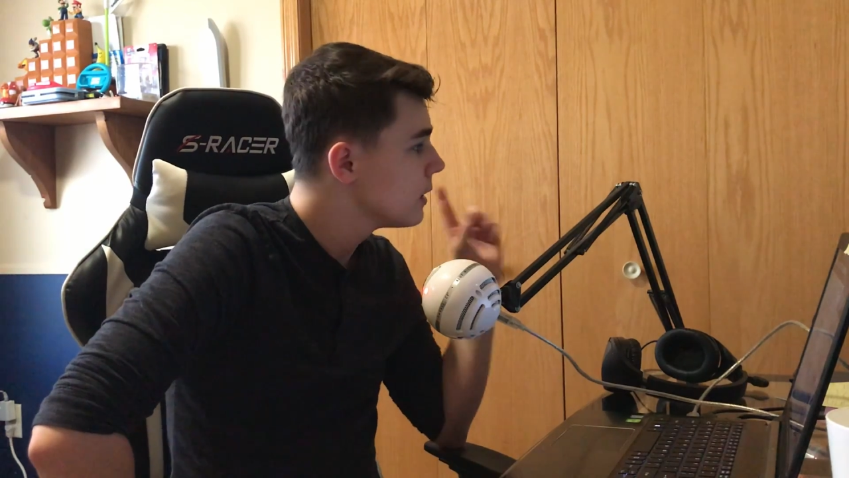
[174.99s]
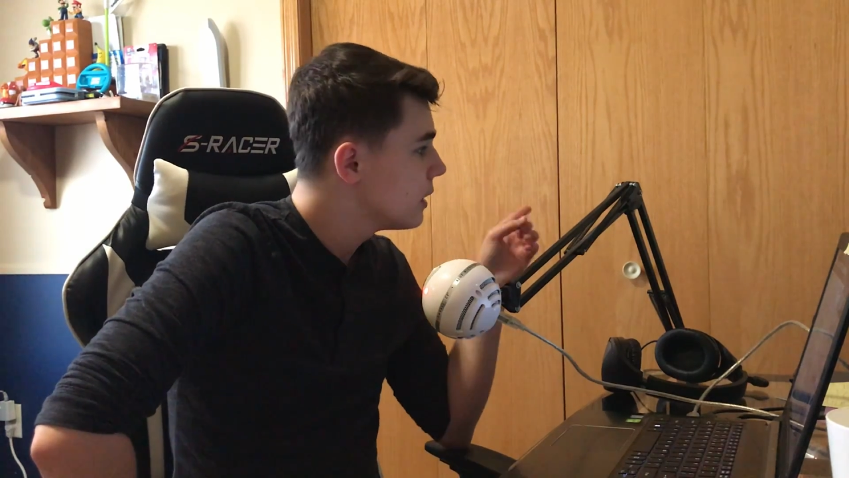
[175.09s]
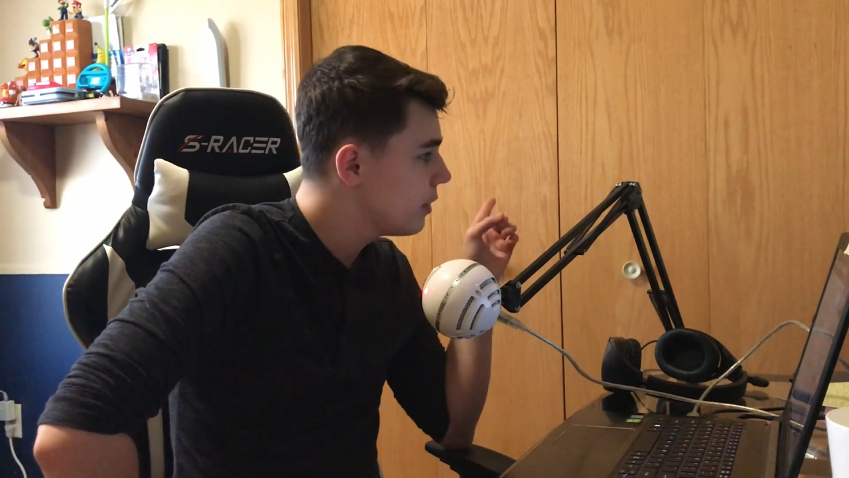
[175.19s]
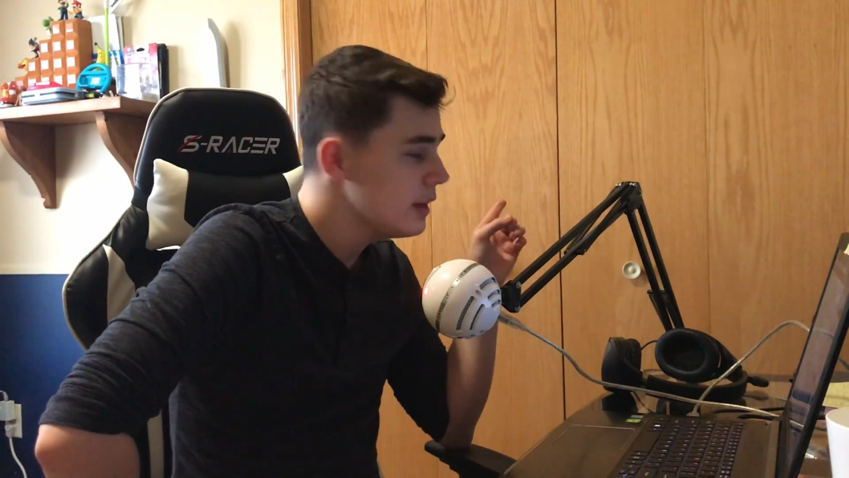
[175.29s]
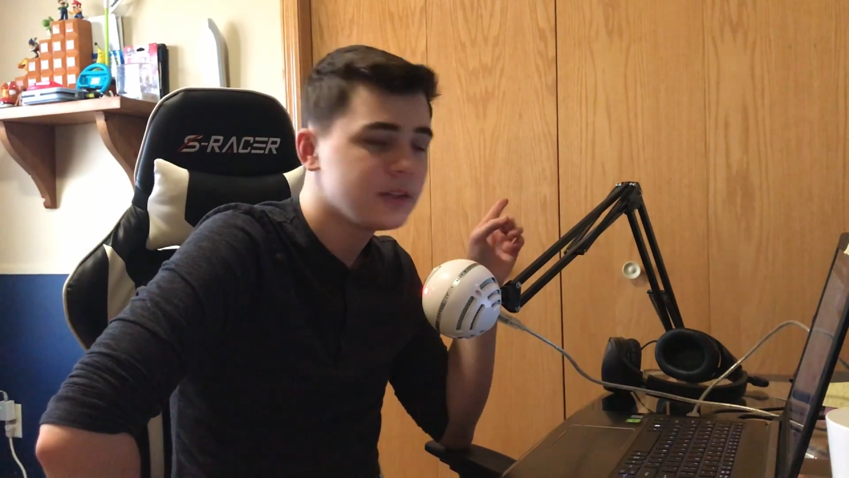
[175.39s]

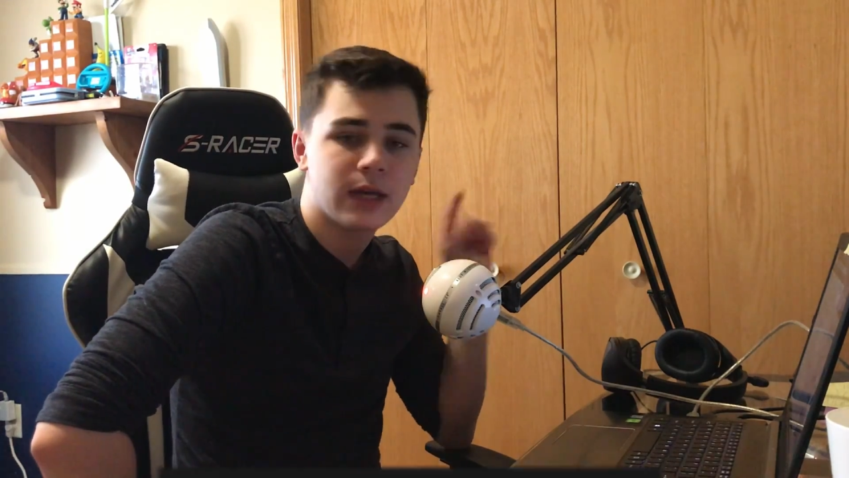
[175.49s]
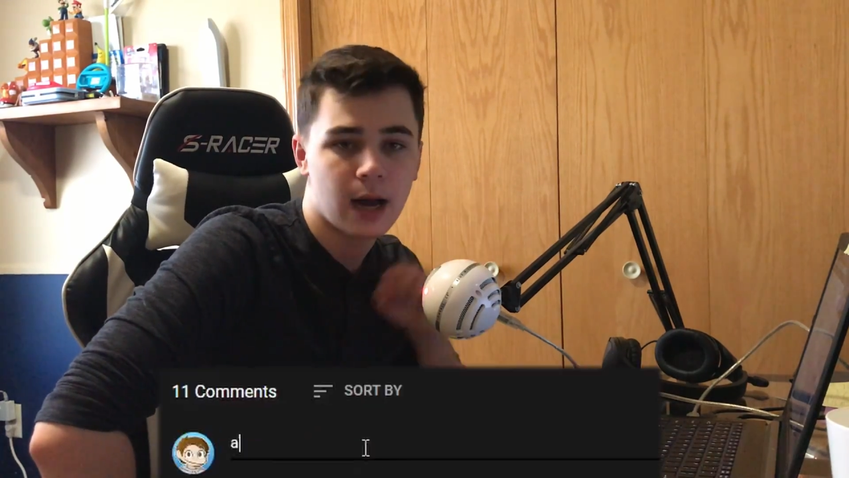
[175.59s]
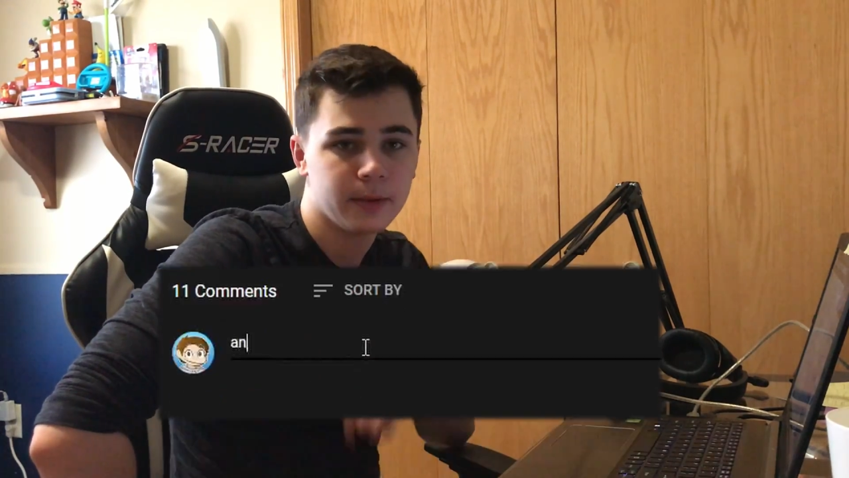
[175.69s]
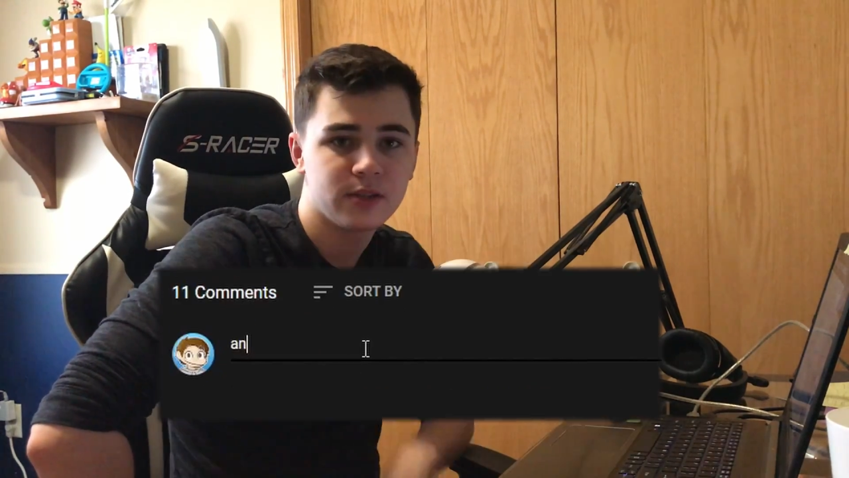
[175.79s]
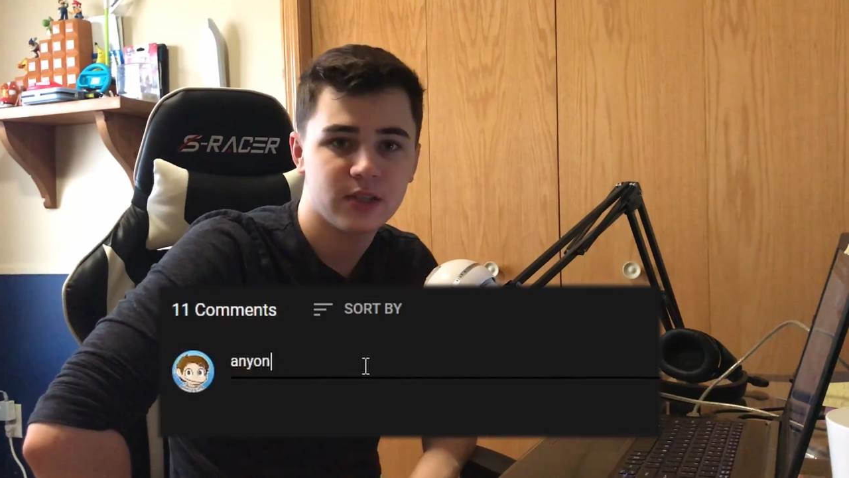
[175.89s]
these
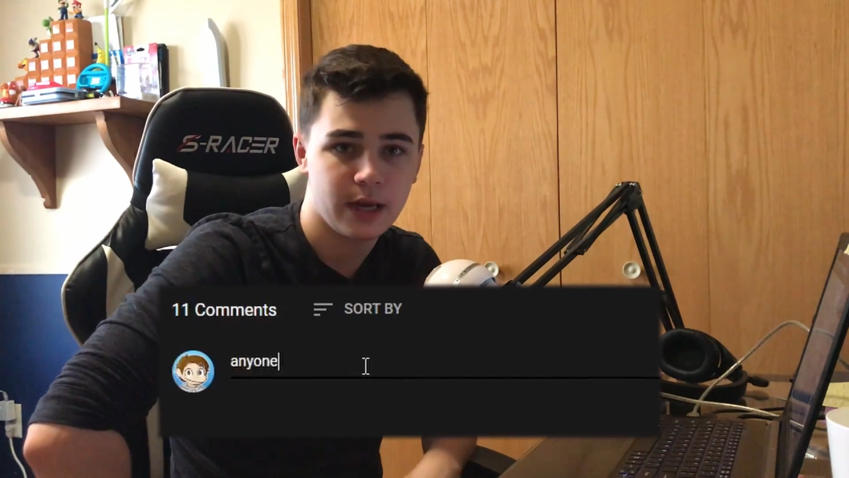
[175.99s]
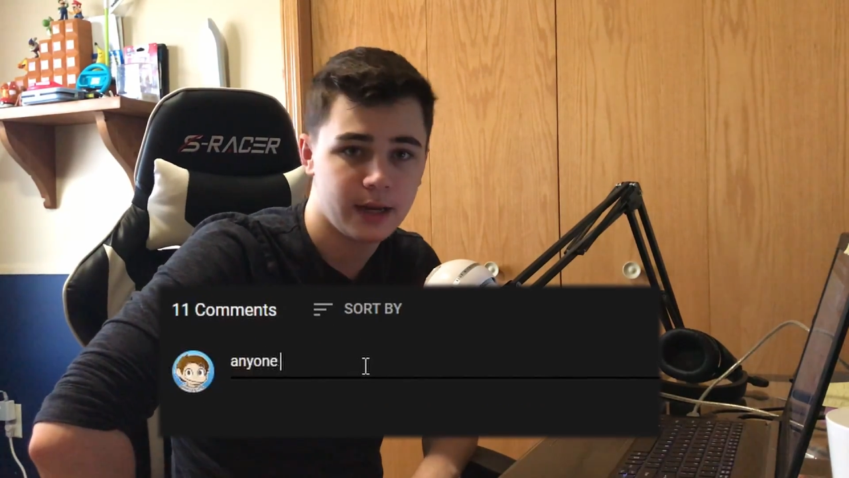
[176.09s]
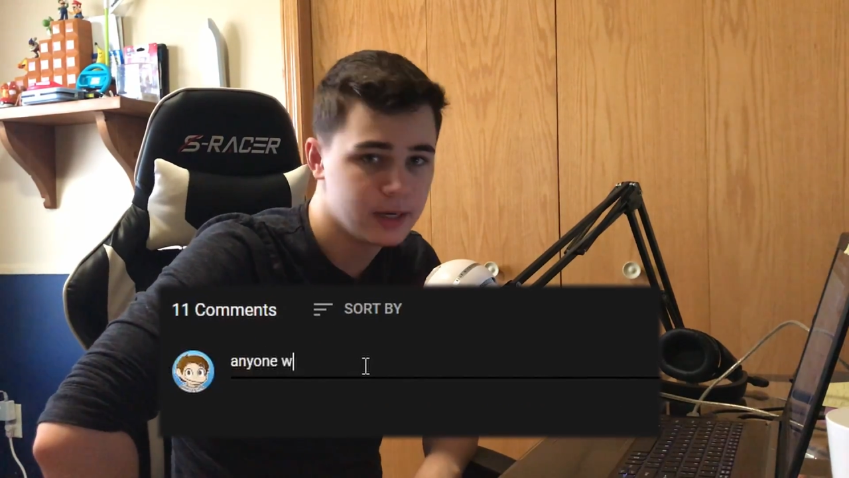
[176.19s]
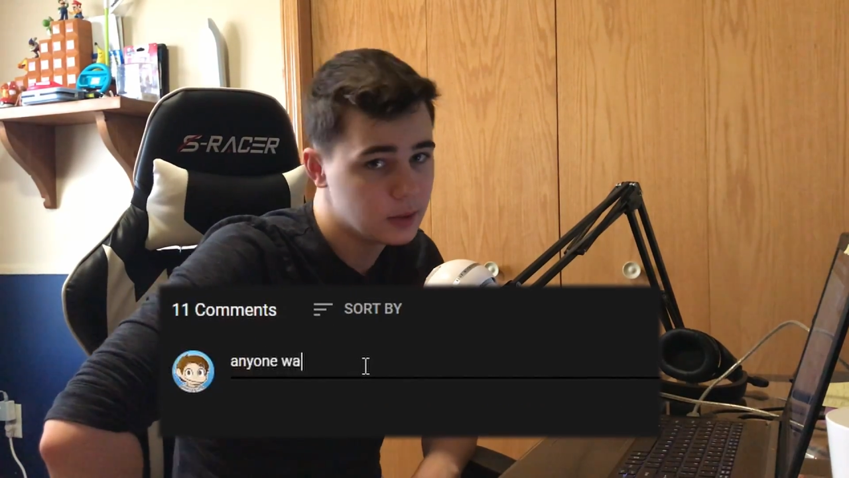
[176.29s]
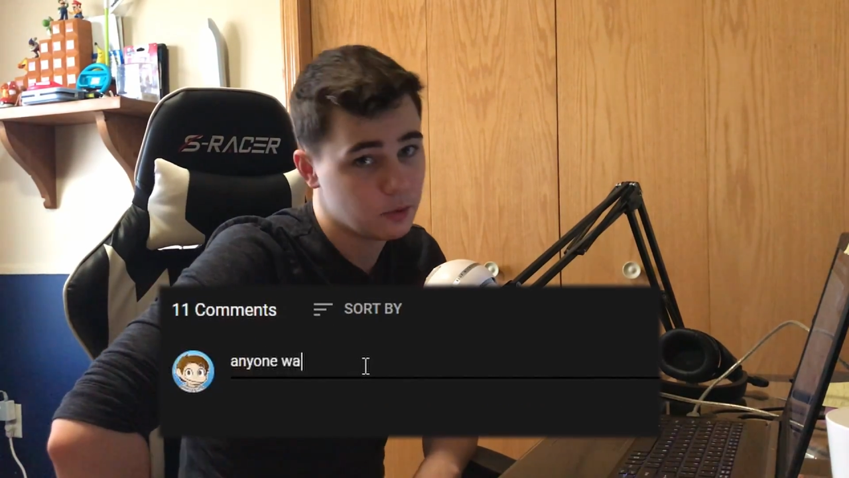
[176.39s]
comments saying
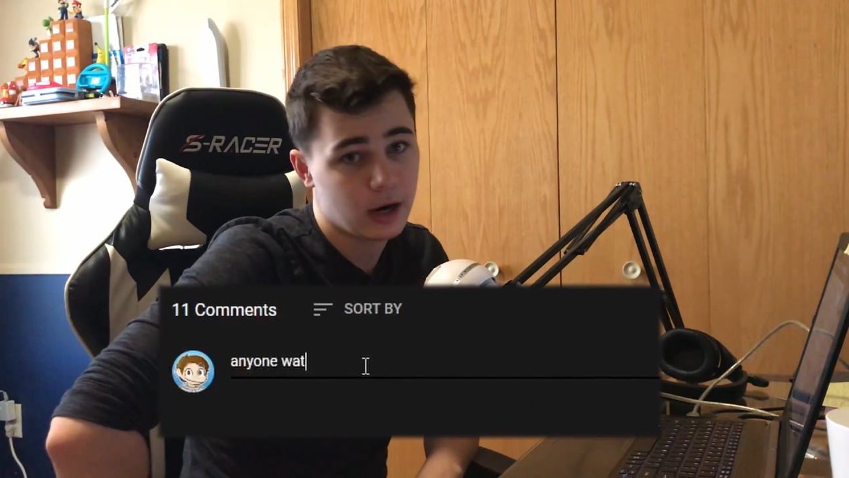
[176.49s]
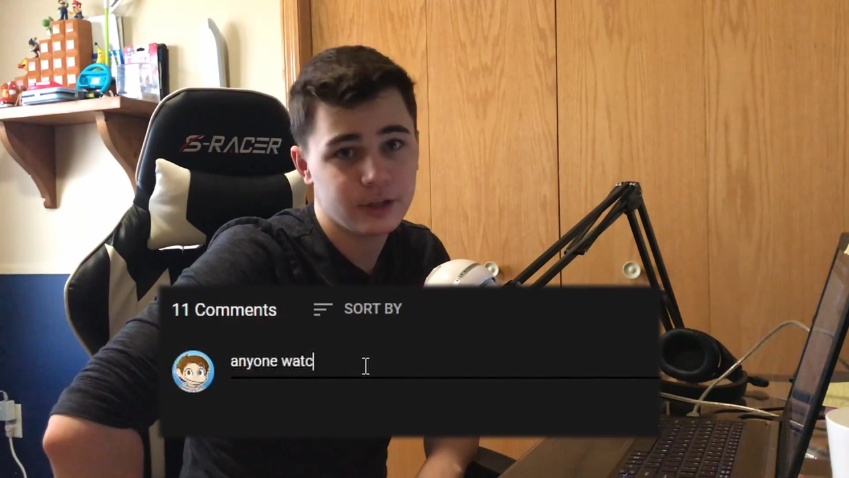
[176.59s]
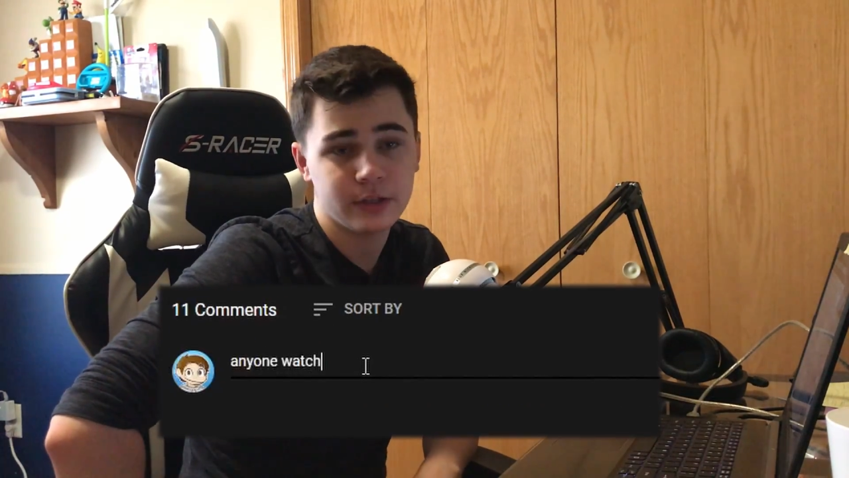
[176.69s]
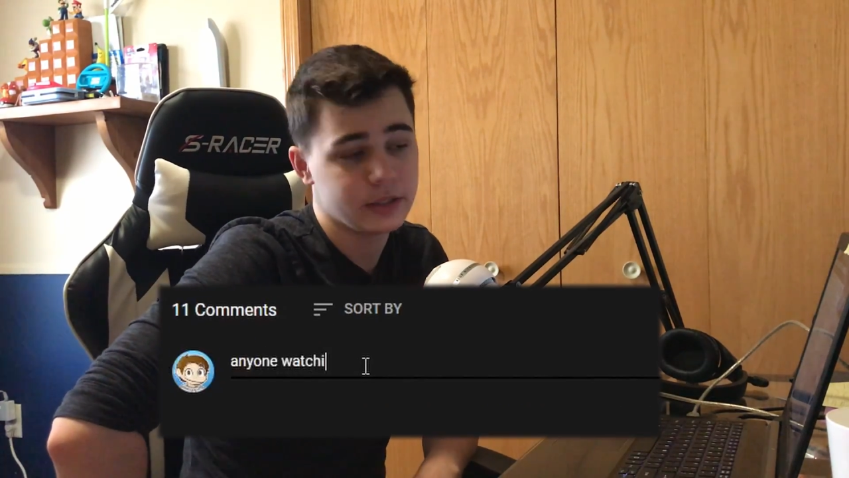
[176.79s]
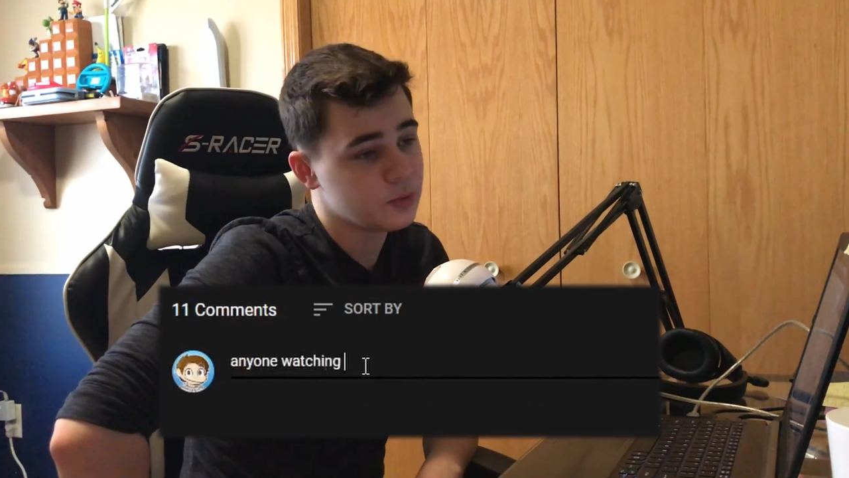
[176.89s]
anyone
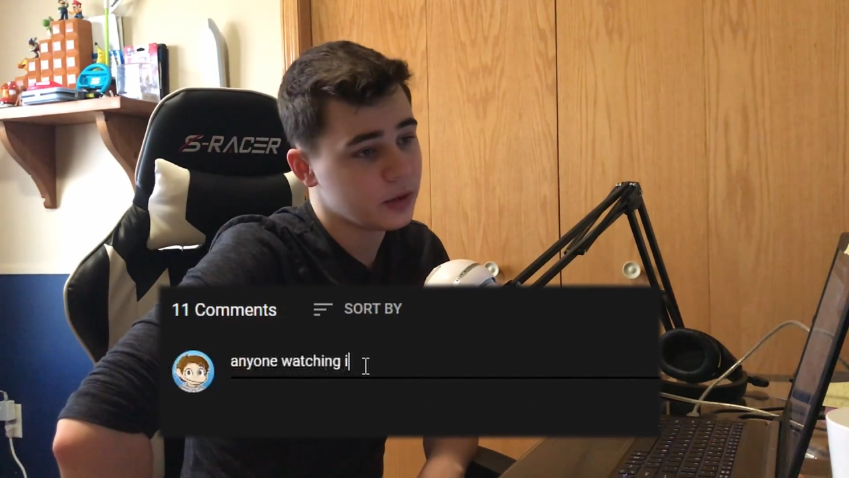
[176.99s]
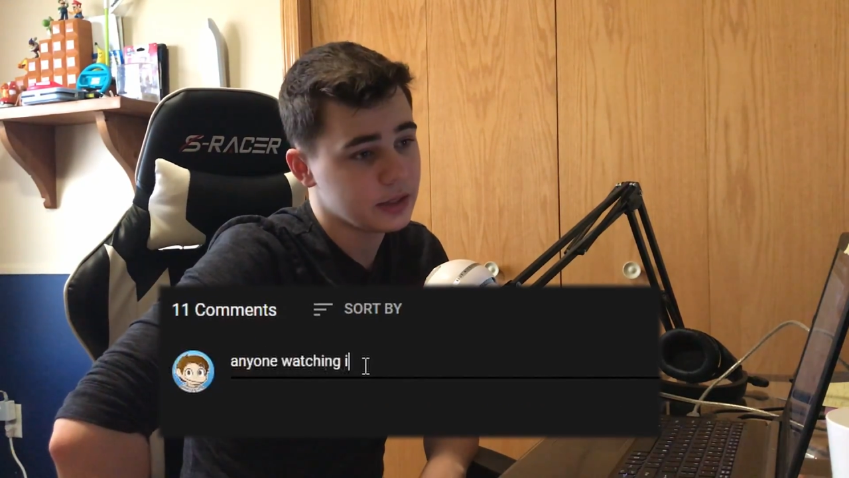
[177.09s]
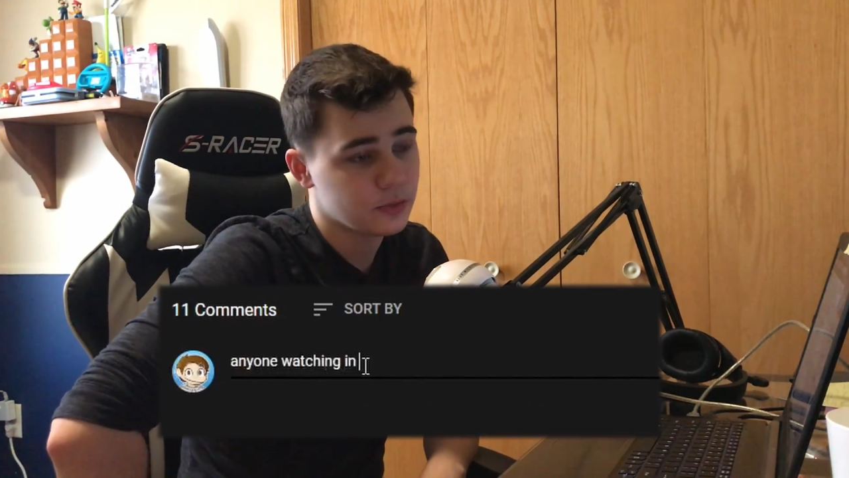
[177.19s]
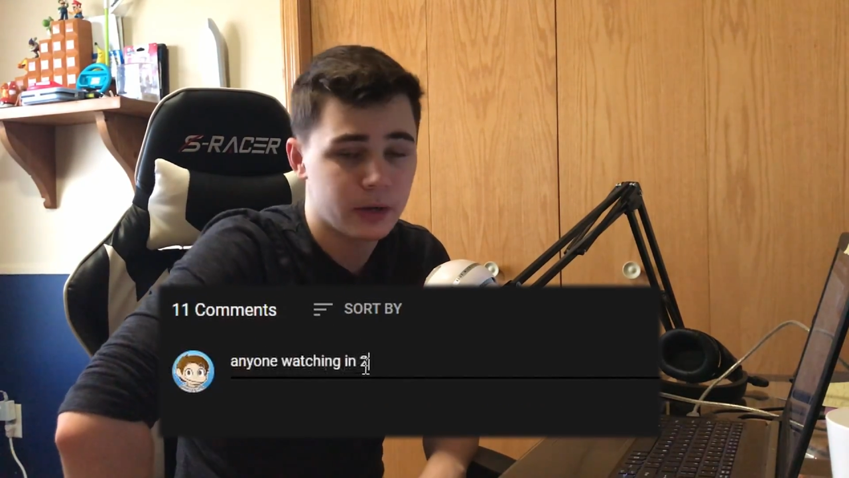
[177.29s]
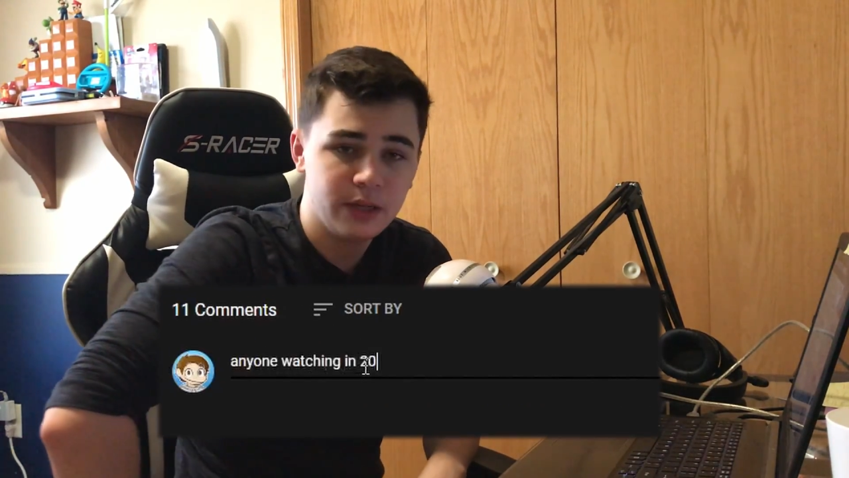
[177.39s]
watching in twenty twenty,